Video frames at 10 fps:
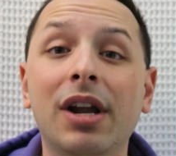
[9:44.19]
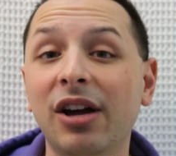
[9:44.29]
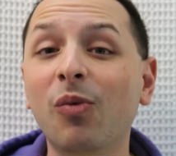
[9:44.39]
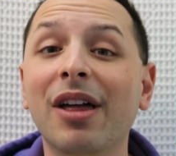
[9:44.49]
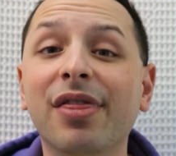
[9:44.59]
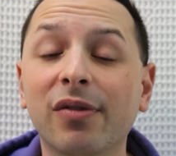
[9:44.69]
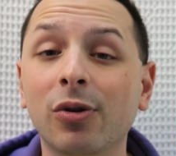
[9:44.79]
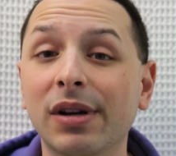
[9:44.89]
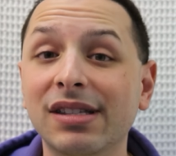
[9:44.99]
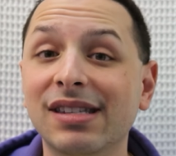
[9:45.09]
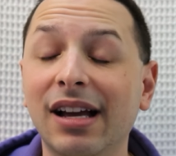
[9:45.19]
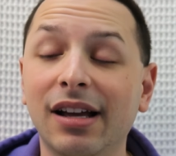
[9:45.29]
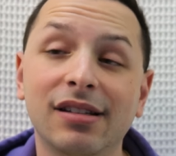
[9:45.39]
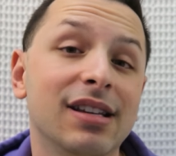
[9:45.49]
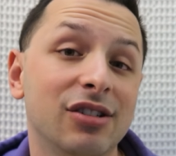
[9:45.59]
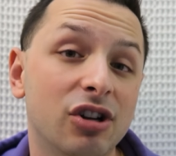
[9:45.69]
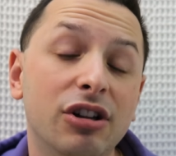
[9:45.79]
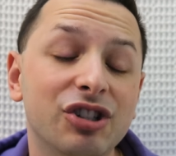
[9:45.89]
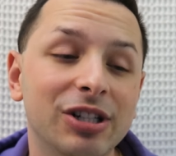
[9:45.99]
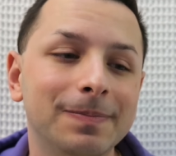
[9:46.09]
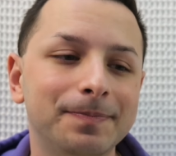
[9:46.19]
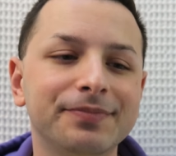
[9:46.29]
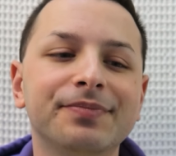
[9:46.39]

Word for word: what I went through inside Scientology.